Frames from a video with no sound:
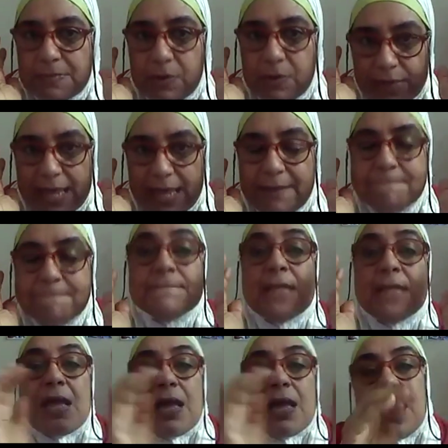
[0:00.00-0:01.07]
Okay,
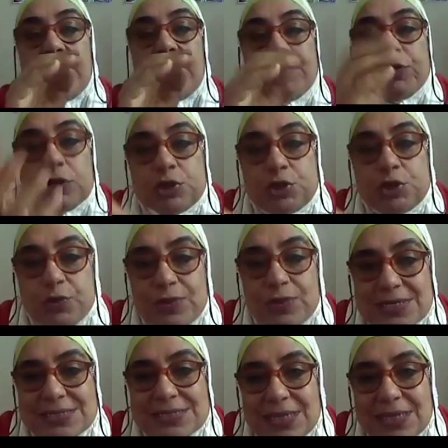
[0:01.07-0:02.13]
if you don't do
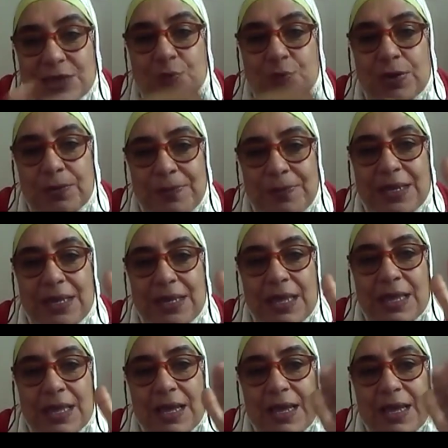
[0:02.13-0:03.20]
this,
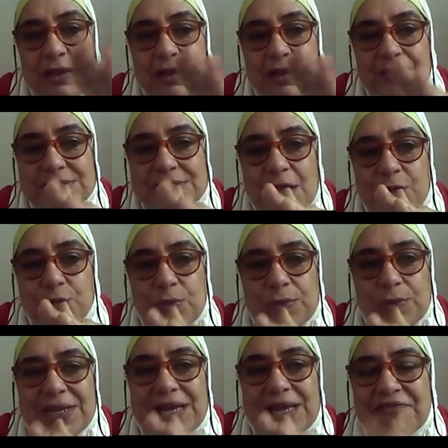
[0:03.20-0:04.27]
the sound will
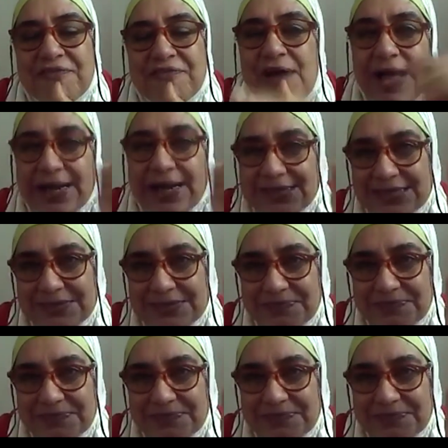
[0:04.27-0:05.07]
be confined.